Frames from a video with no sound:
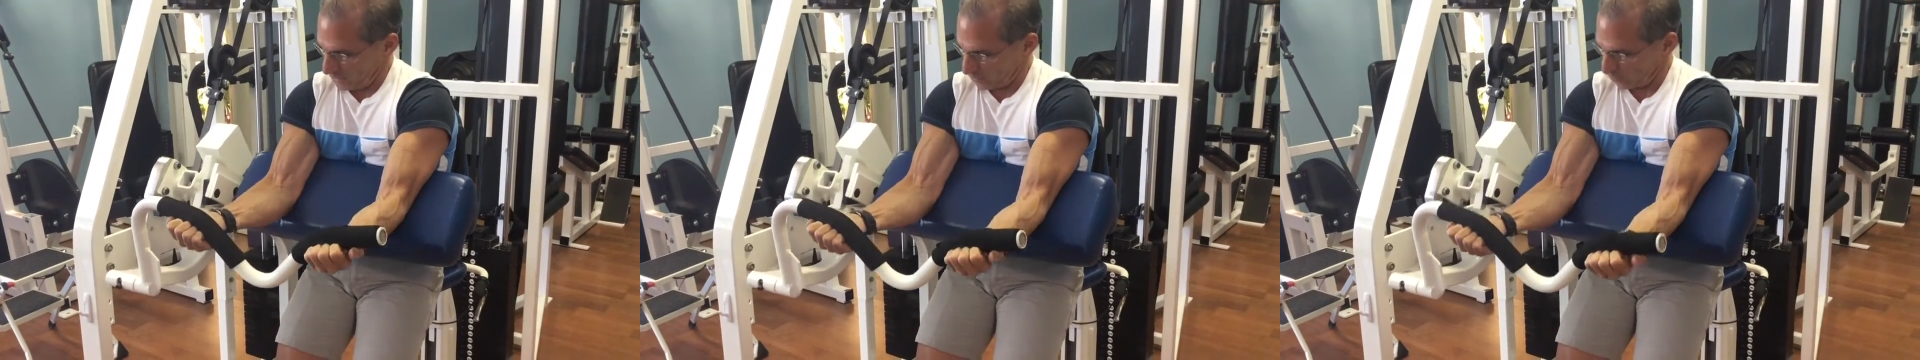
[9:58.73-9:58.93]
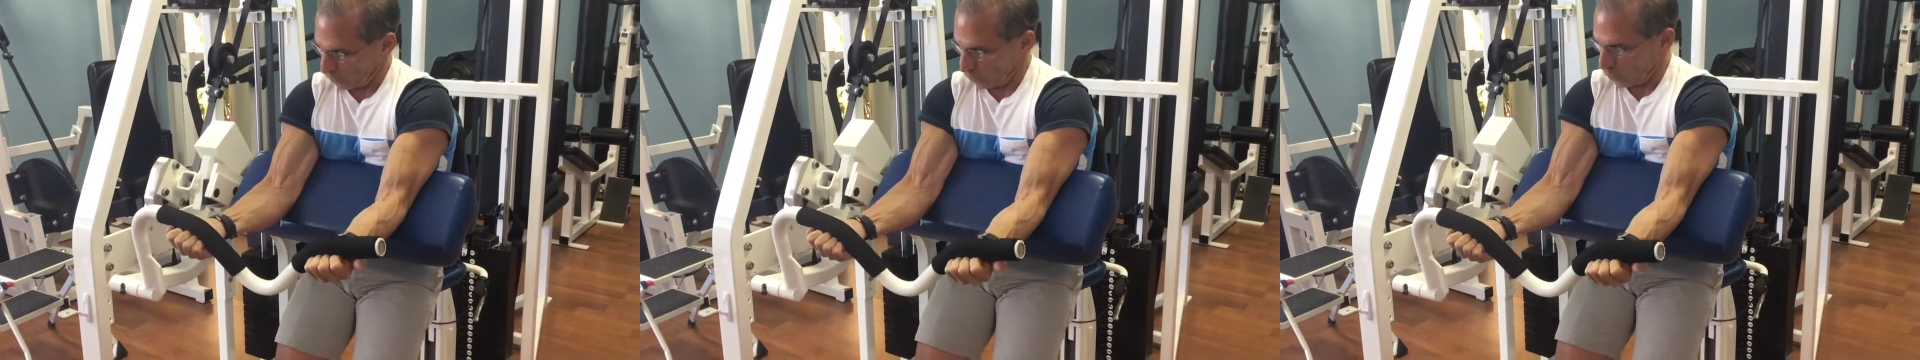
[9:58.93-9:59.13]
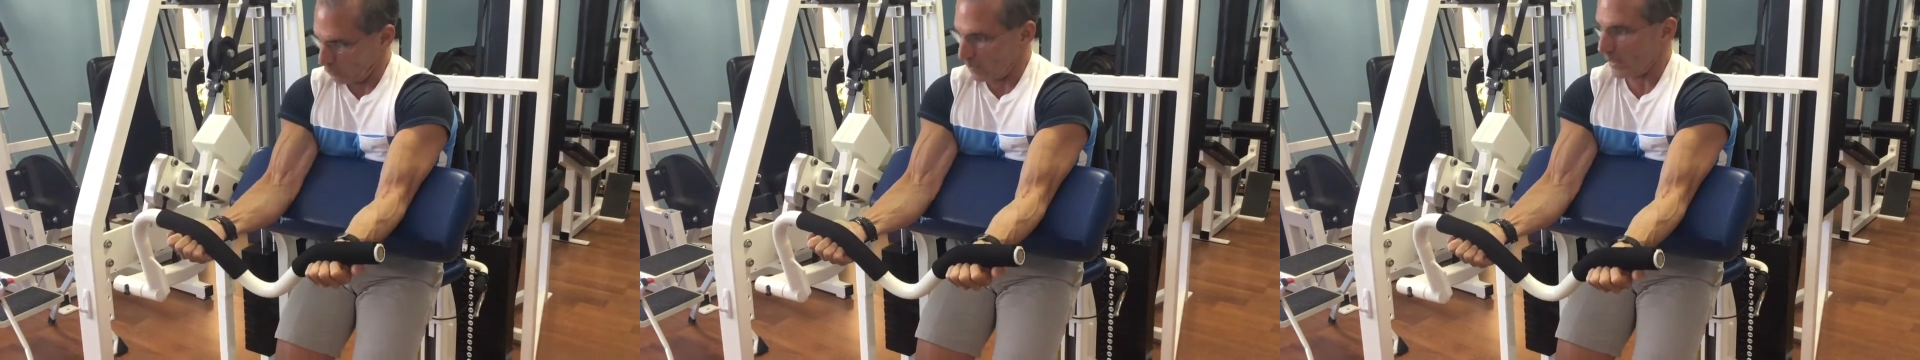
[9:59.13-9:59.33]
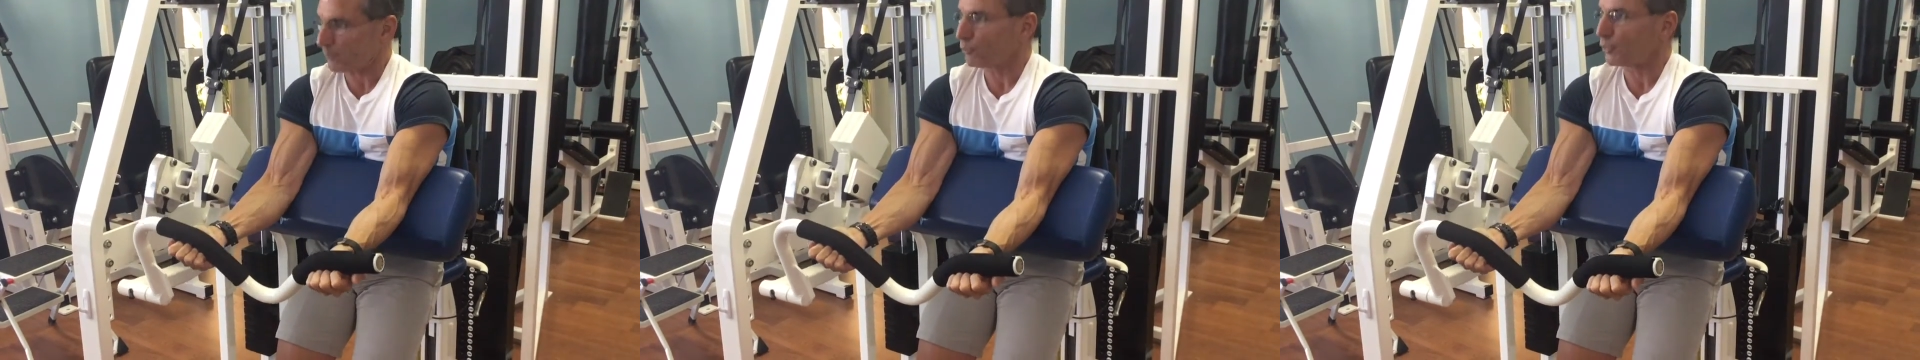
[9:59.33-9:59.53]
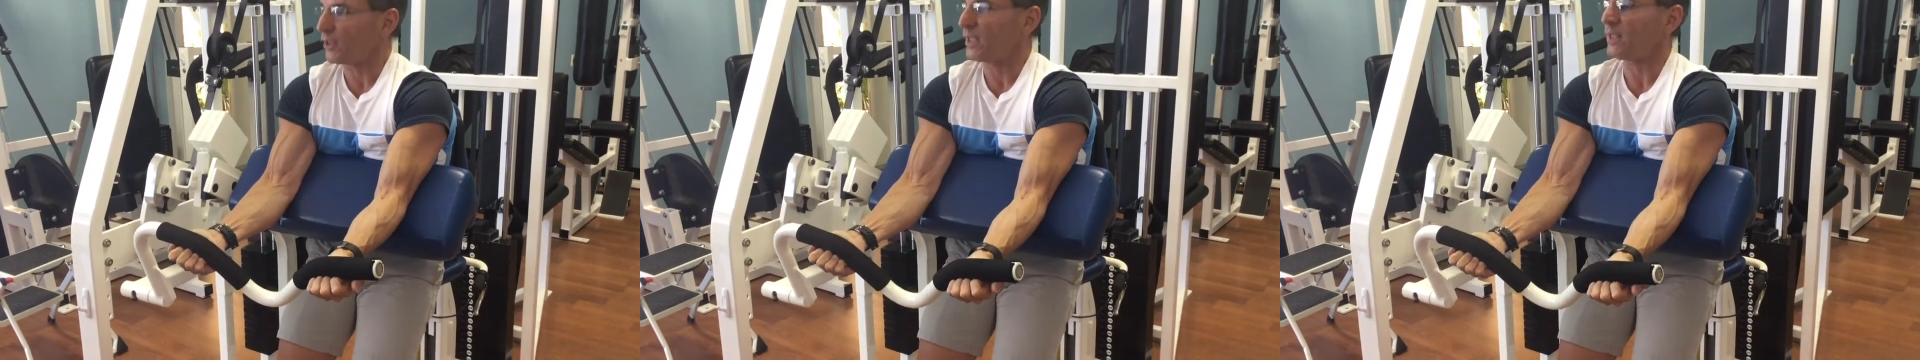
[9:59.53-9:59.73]
So my
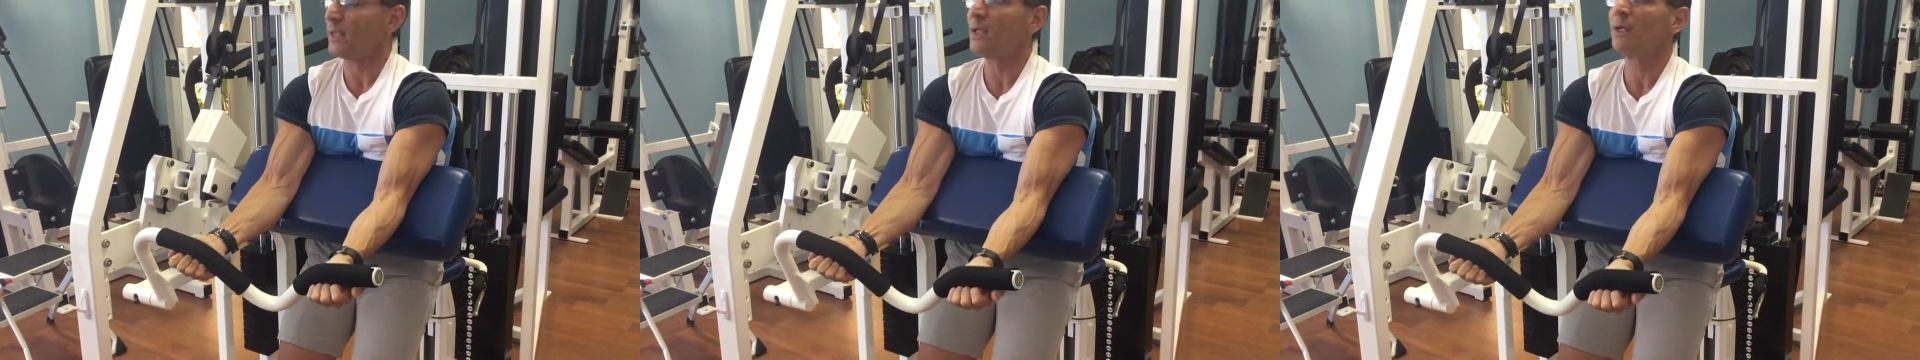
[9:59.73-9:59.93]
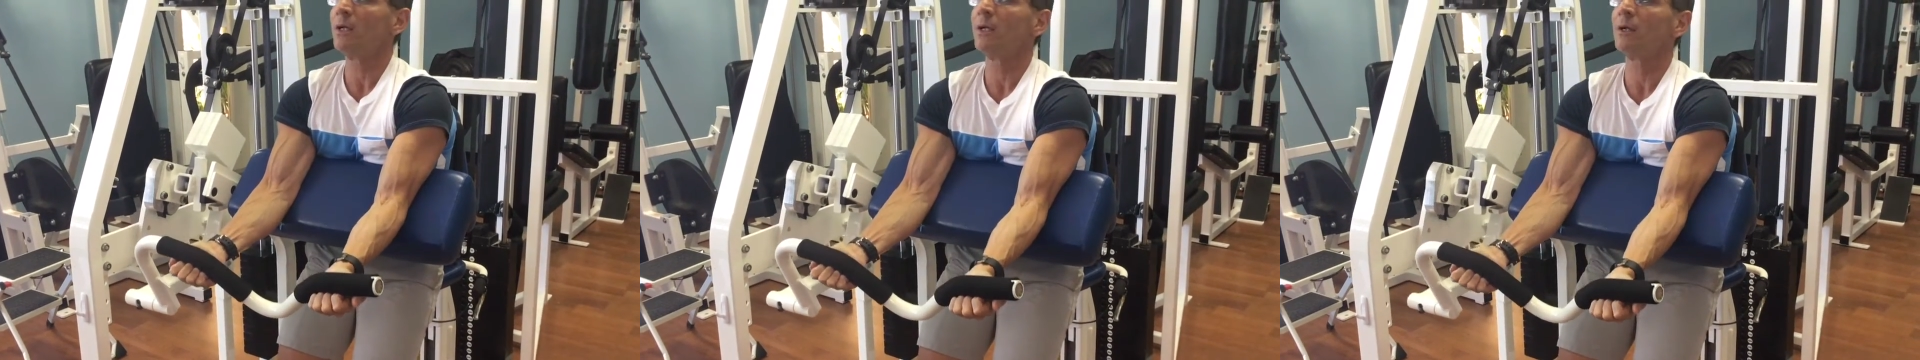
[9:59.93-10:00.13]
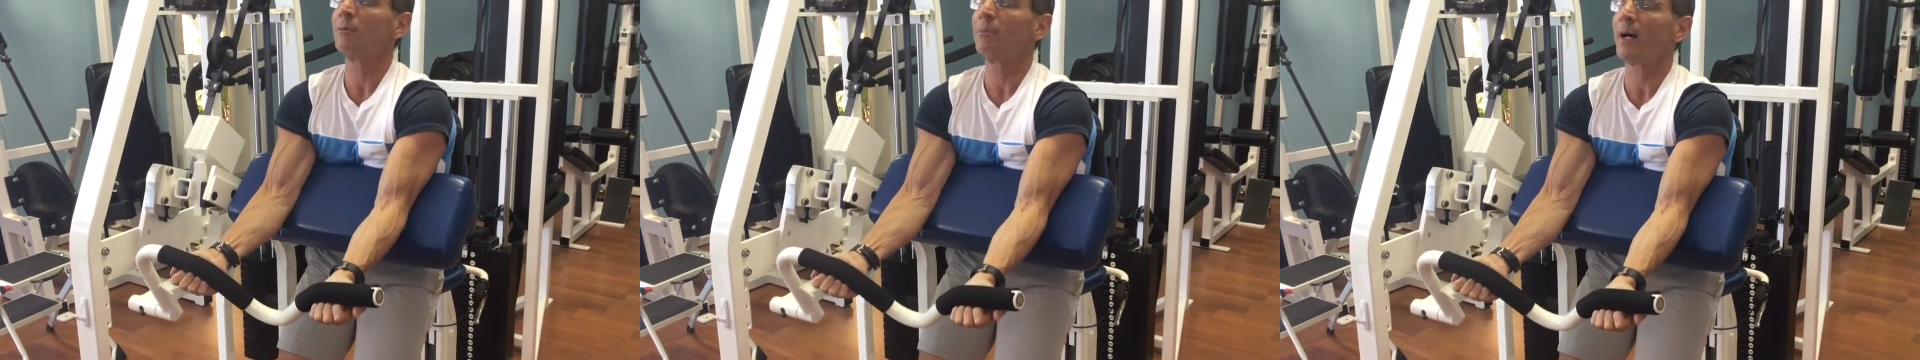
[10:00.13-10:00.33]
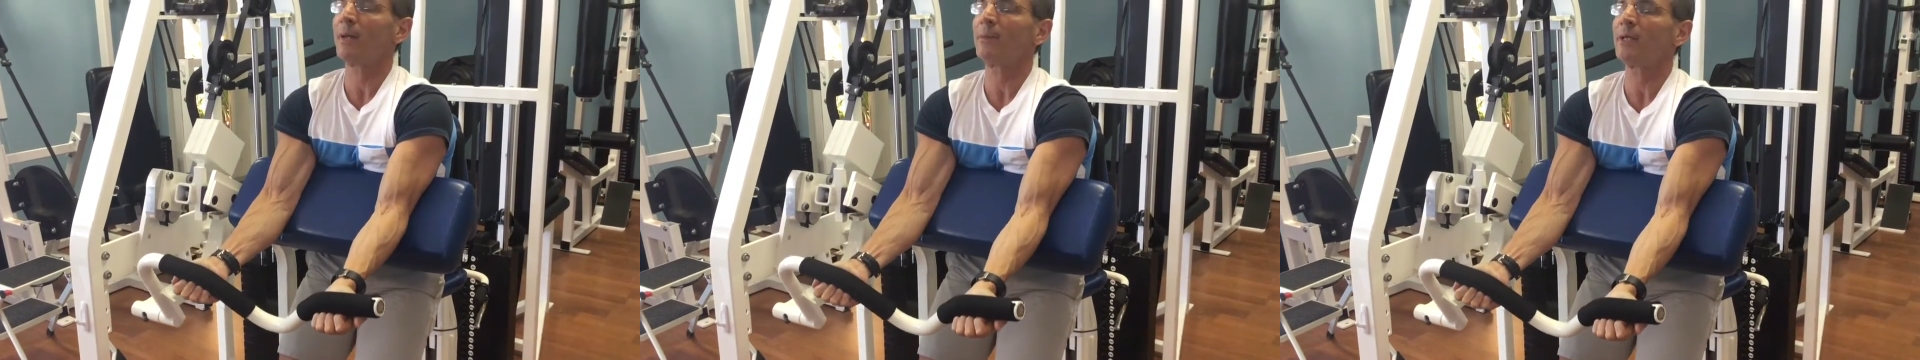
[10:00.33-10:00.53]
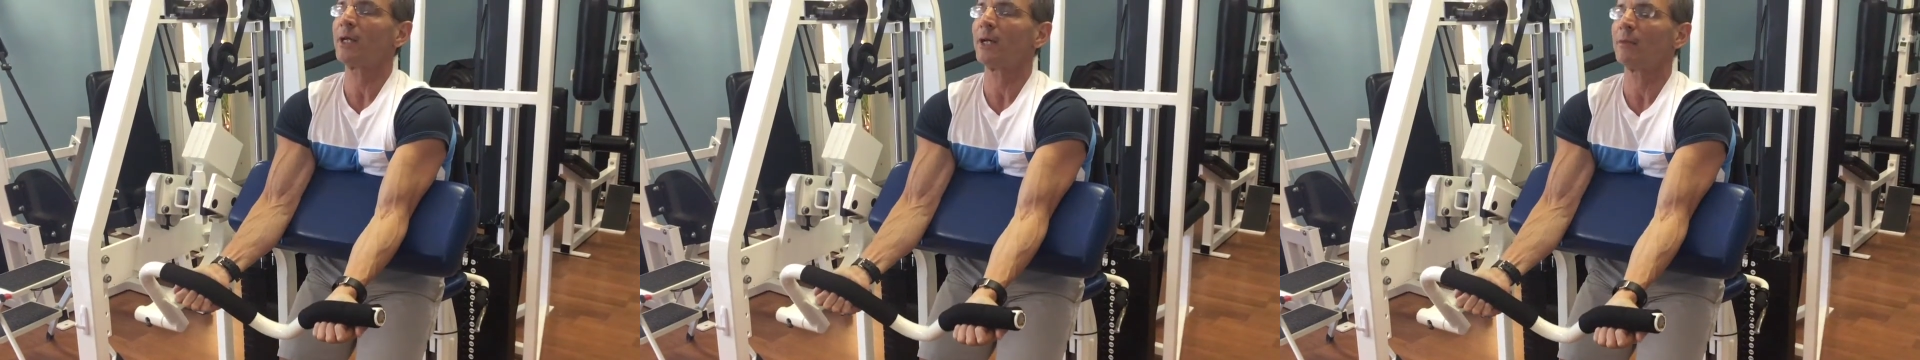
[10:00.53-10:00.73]
breathing
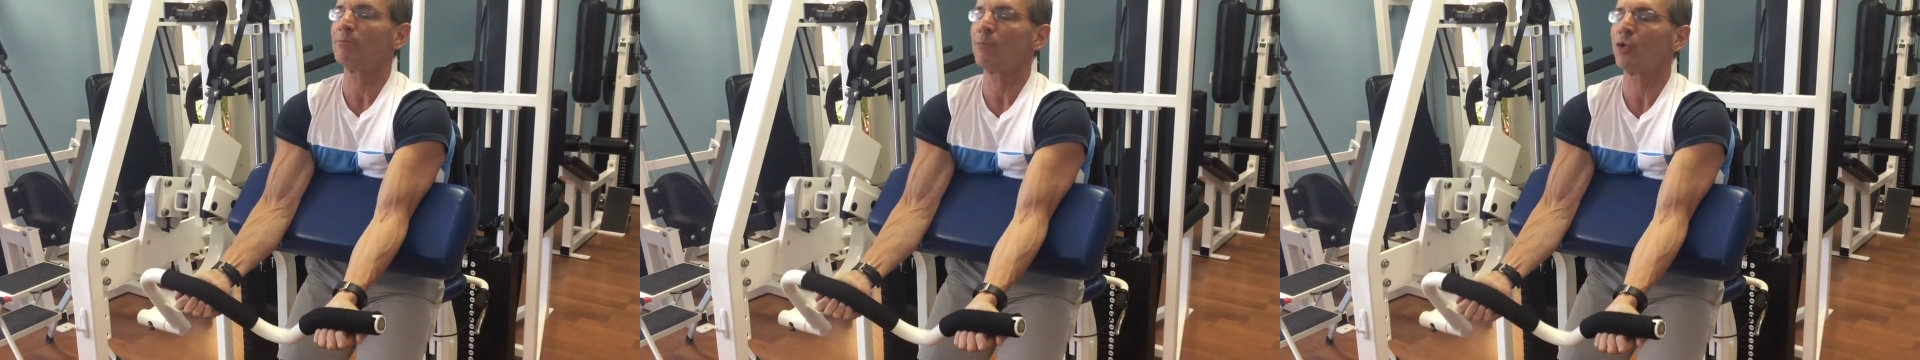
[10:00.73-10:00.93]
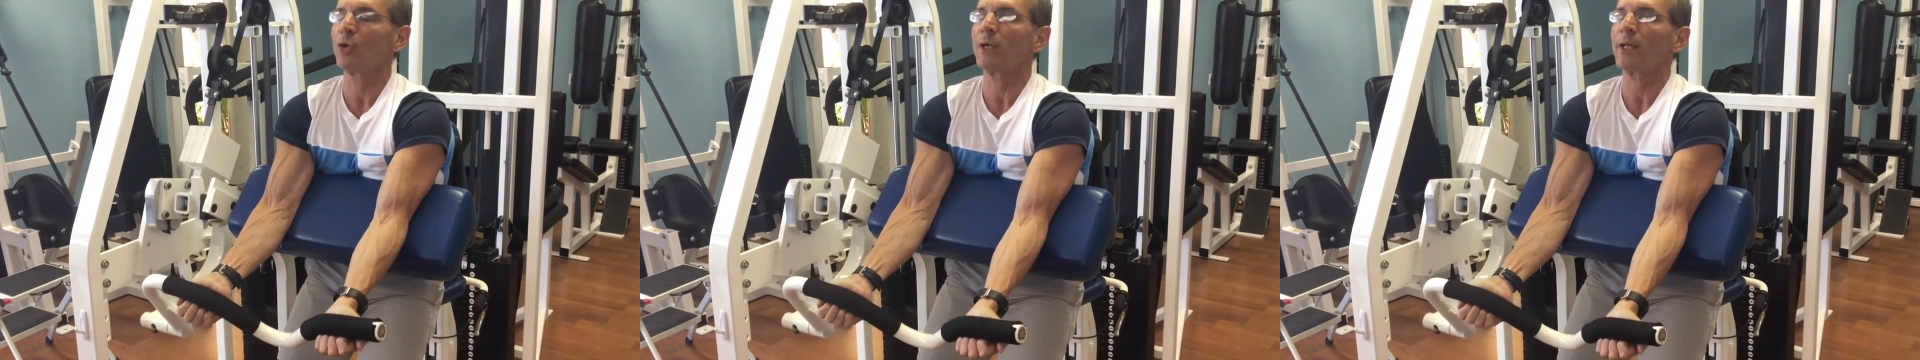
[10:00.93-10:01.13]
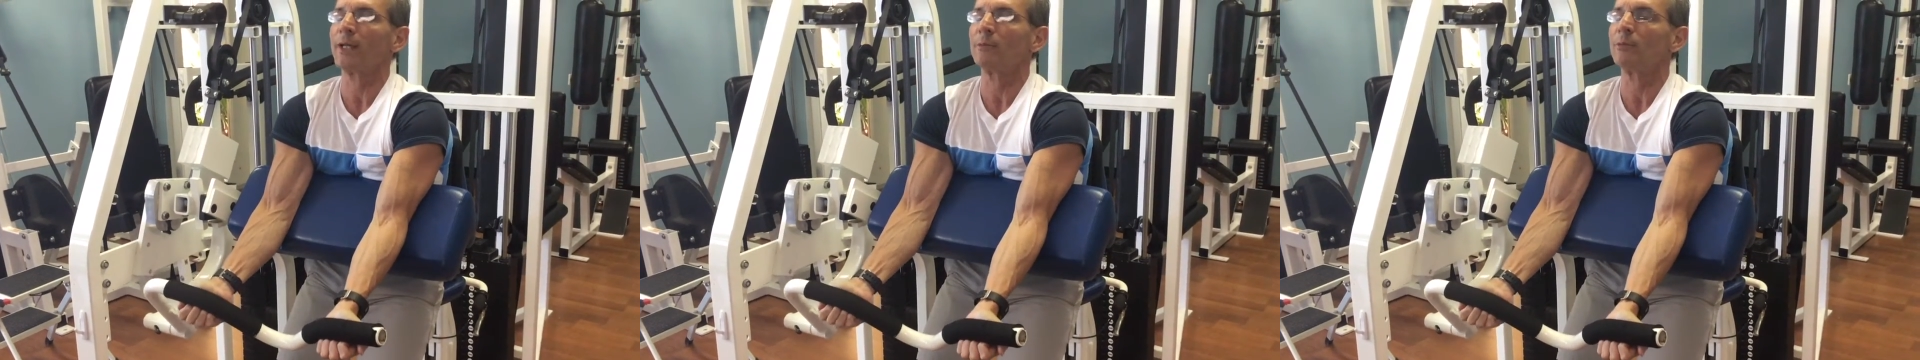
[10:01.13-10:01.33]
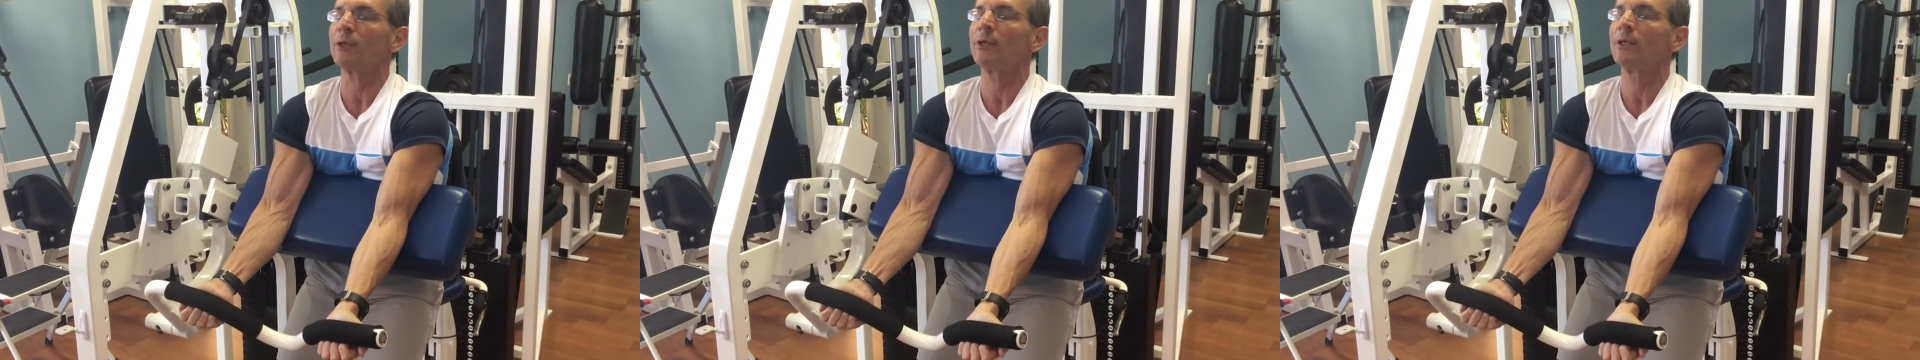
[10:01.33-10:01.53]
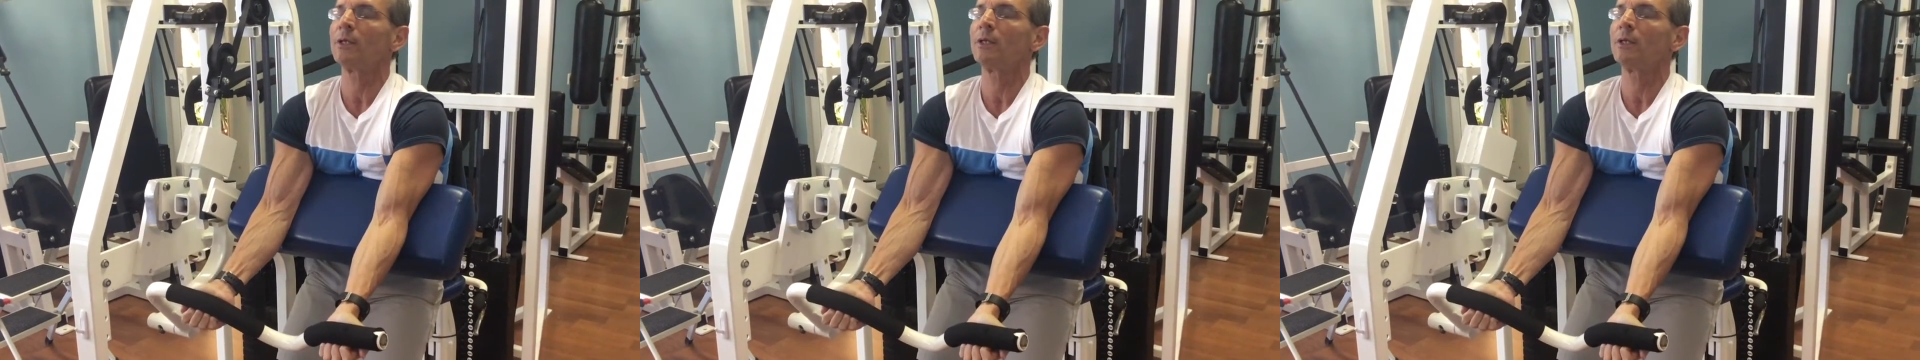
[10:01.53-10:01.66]
might become more labored.